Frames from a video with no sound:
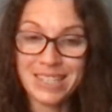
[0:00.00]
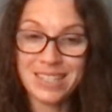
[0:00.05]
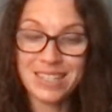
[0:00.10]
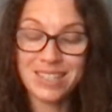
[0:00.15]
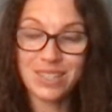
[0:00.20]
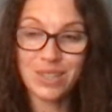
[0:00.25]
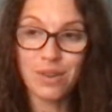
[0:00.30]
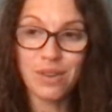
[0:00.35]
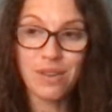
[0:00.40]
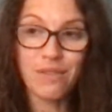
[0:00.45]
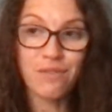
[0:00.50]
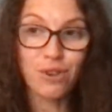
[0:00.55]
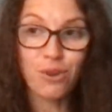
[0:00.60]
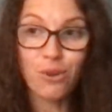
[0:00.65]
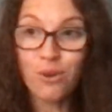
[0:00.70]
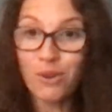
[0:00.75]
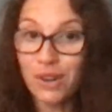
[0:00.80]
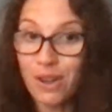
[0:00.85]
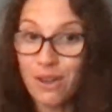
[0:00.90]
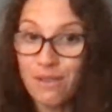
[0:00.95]
So if
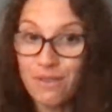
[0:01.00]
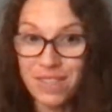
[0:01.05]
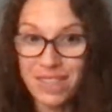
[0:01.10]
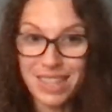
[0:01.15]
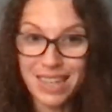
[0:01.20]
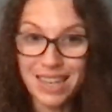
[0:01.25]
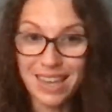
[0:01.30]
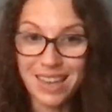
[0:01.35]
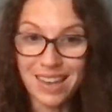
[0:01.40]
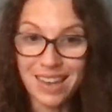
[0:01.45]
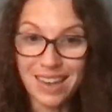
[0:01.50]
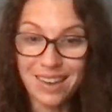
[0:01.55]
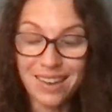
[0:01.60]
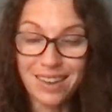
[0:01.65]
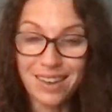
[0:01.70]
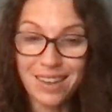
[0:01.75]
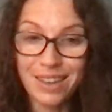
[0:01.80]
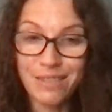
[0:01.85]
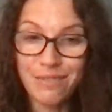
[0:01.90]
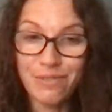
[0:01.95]
you're an
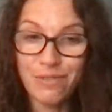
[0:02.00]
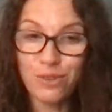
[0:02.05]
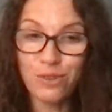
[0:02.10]
overthinker, if